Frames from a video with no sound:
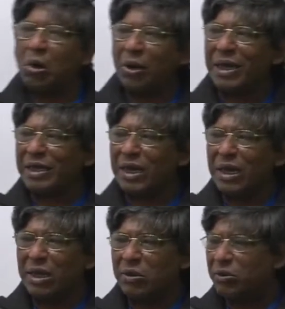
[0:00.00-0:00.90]
When a
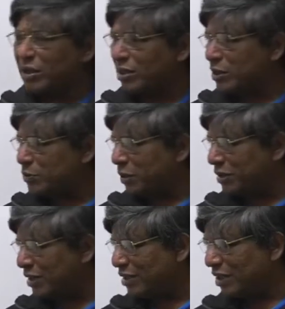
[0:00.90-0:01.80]
unit is
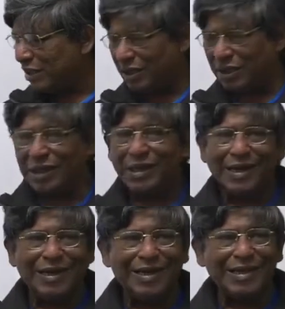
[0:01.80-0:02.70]
presented
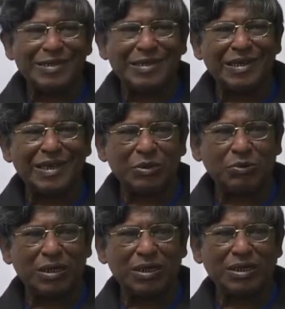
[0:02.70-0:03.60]
in a single
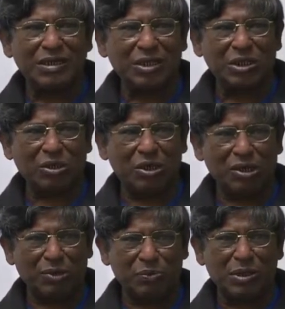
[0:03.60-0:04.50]
word, it is
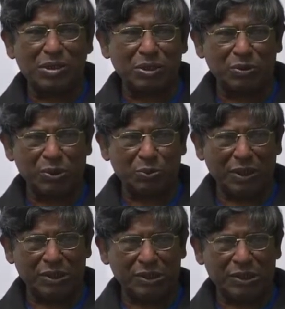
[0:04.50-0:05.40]
called a parts of
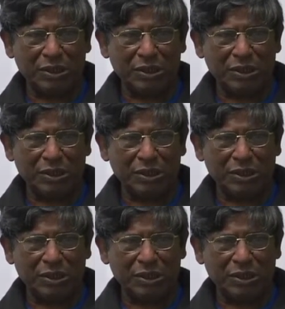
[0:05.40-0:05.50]
speech.